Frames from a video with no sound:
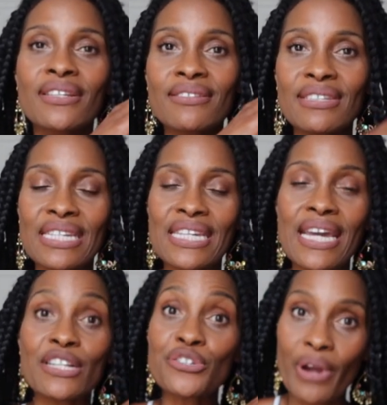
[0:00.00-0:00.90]

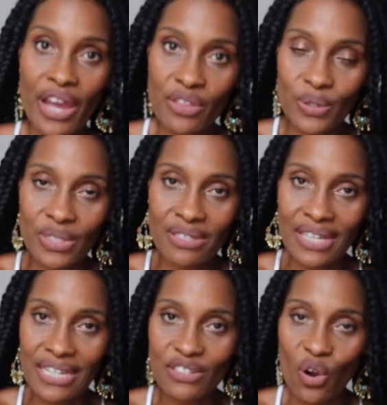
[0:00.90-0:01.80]
see and try those
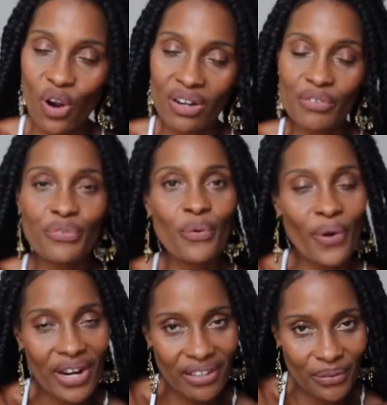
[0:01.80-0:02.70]
things on
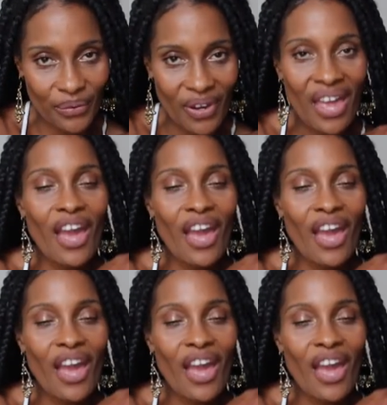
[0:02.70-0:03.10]
for you